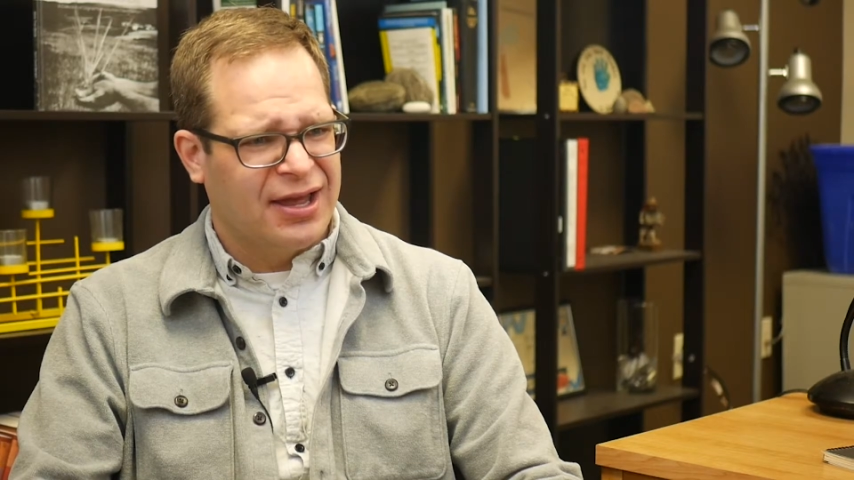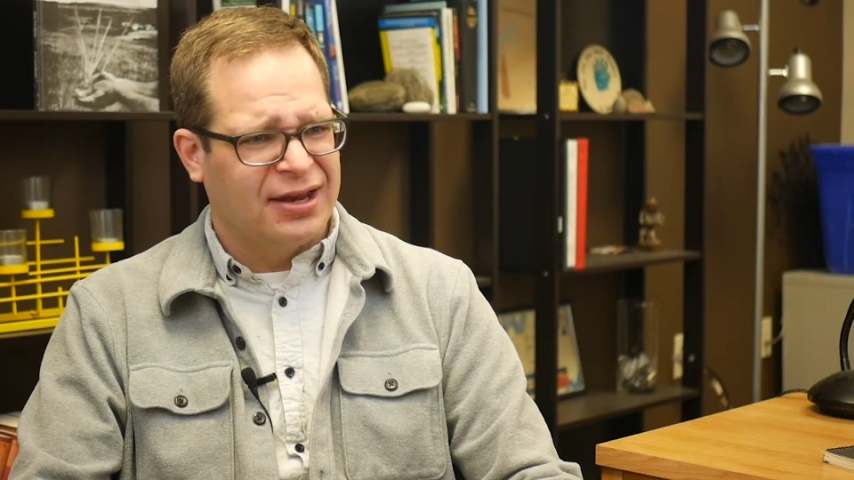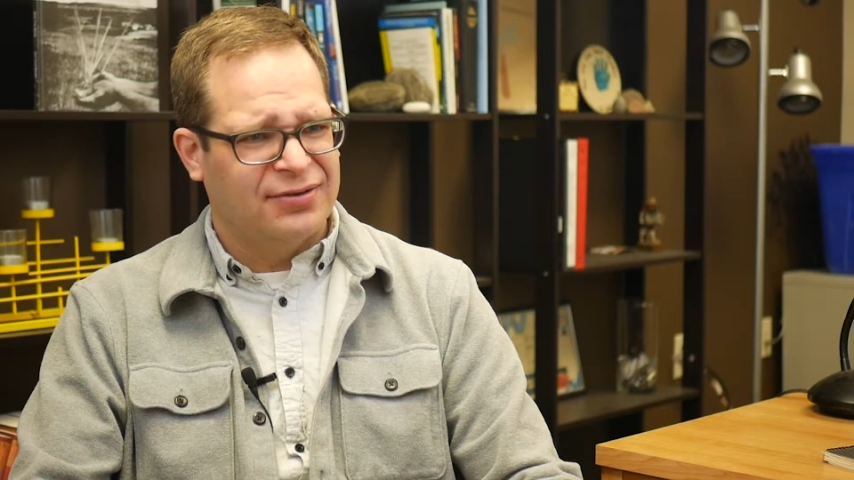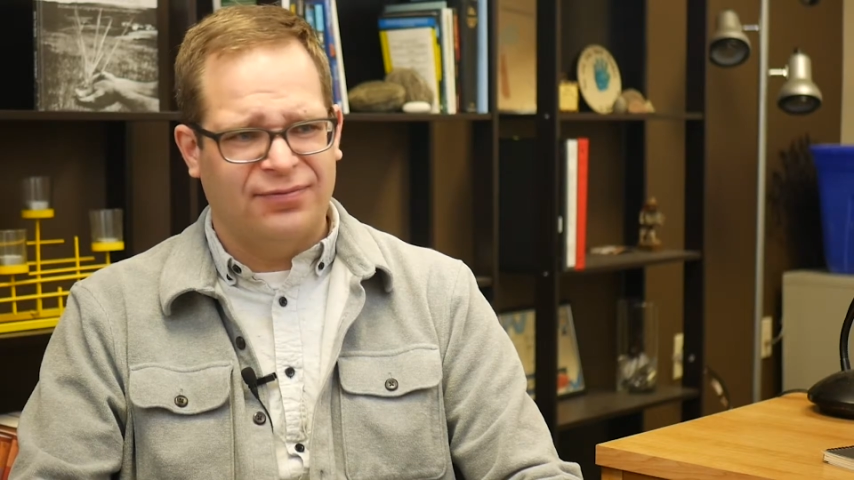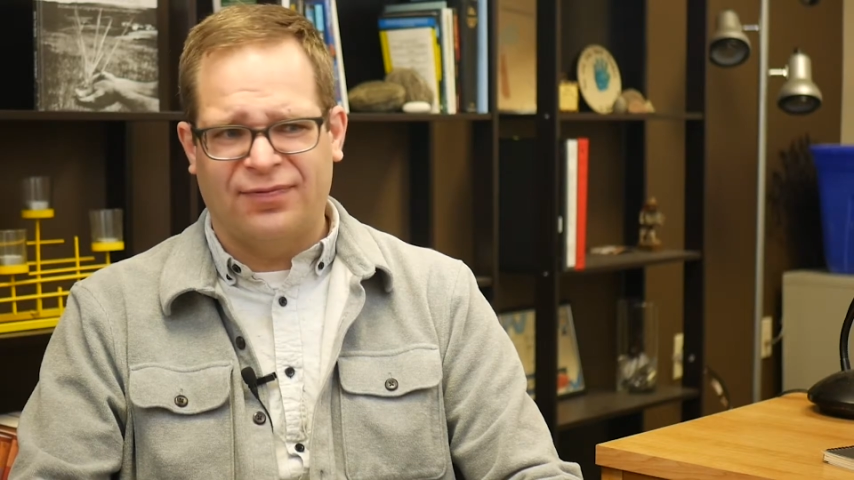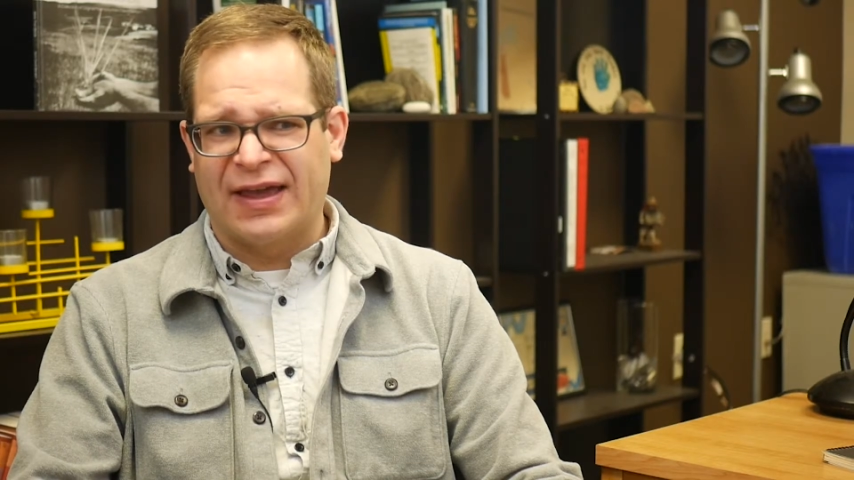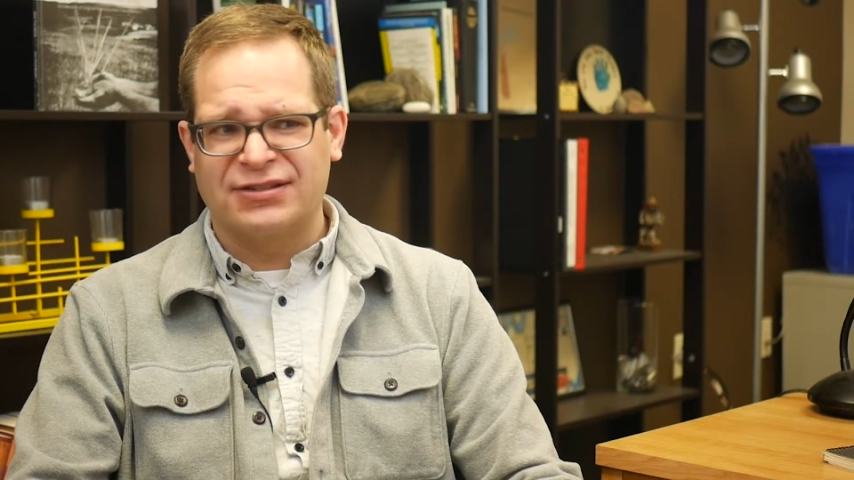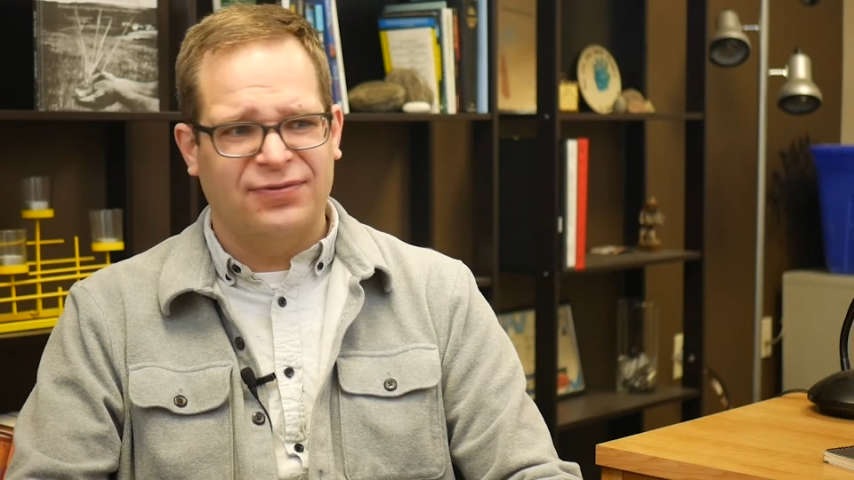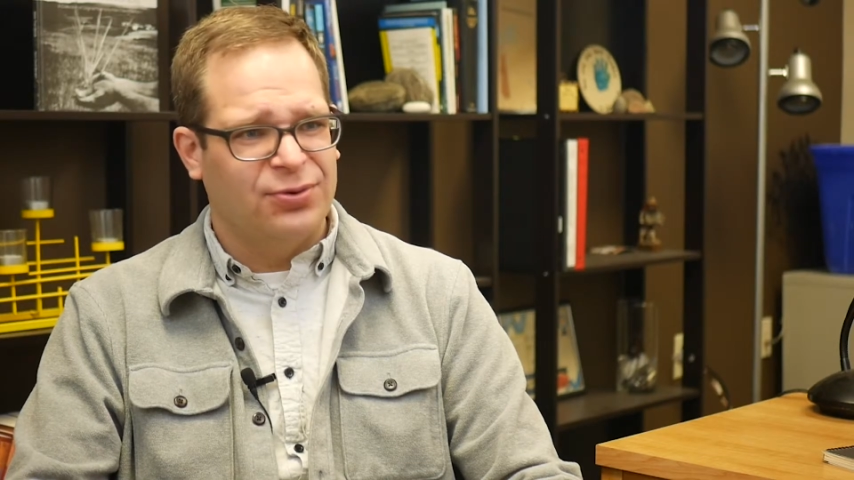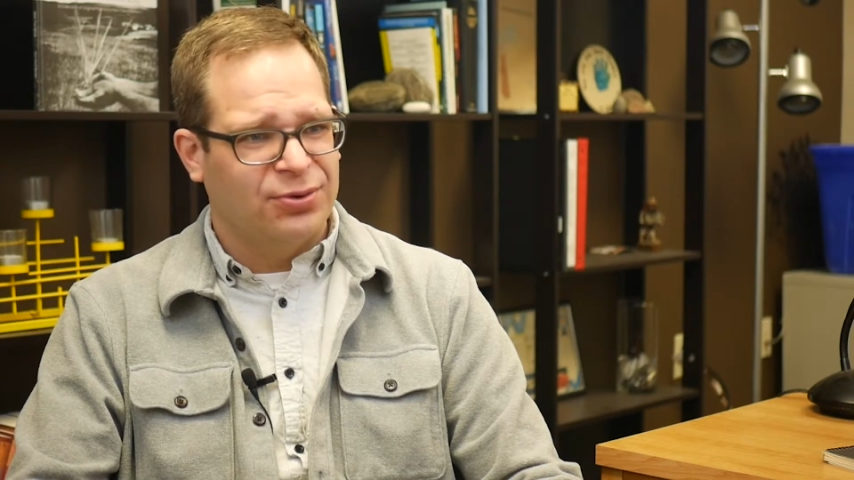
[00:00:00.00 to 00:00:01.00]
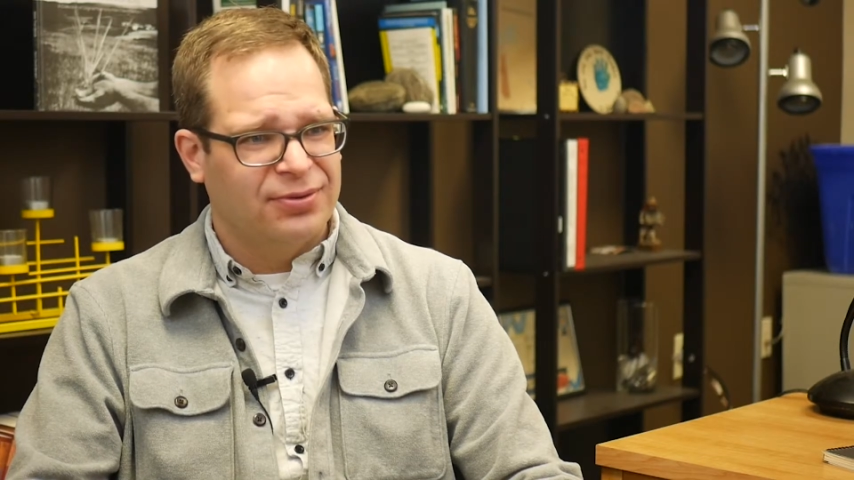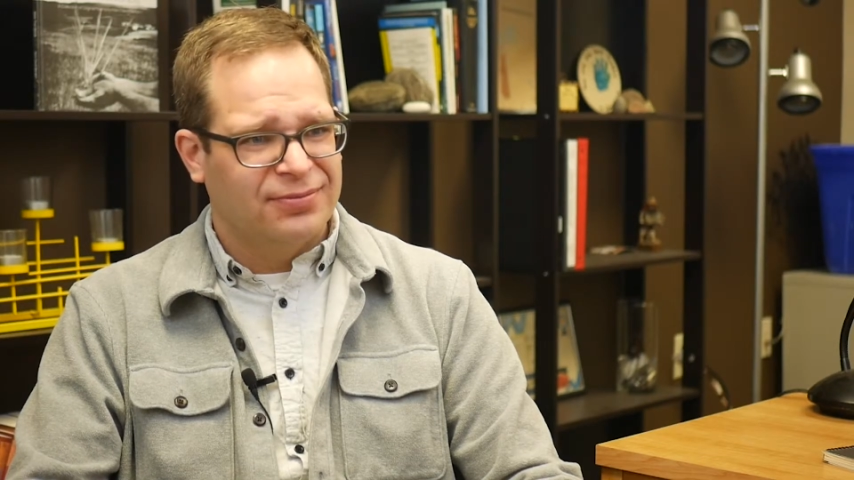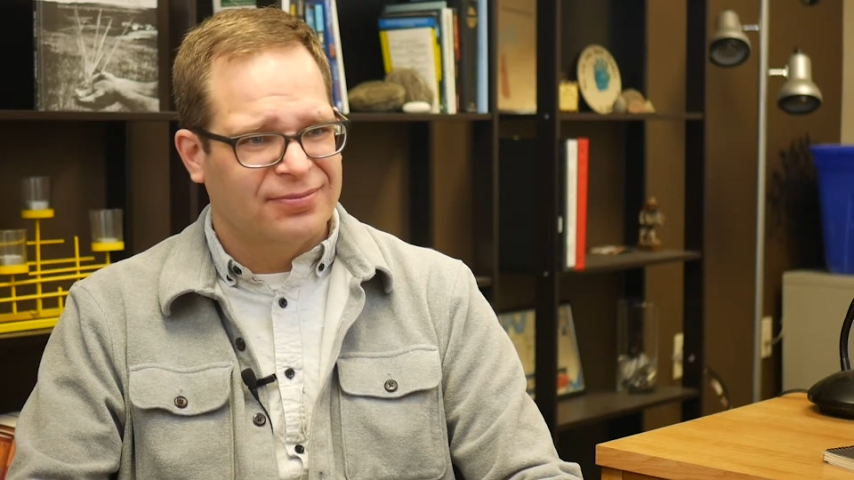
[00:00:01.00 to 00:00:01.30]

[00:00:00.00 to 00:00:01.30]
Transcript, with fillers: on fast food.